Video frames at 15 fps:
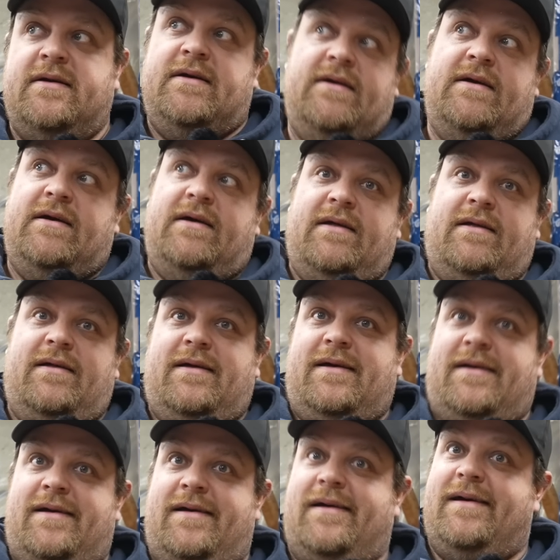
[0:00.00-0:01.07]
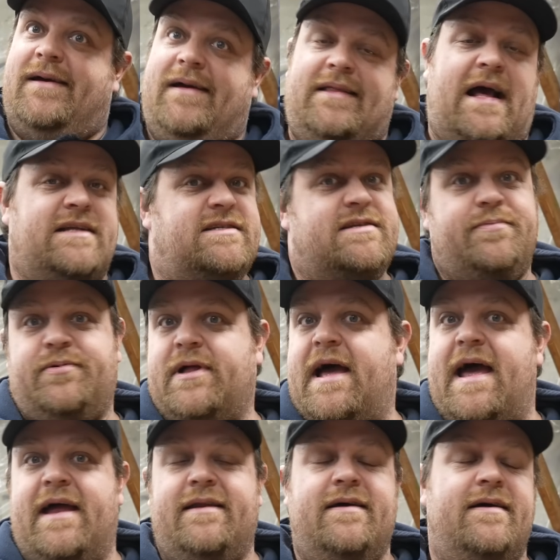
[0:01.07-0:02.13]
Oh, it's, it's moved today. That's the
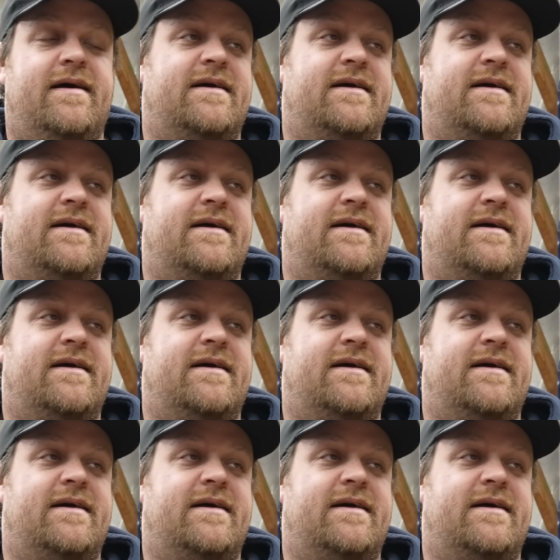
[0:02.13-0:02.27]
plan.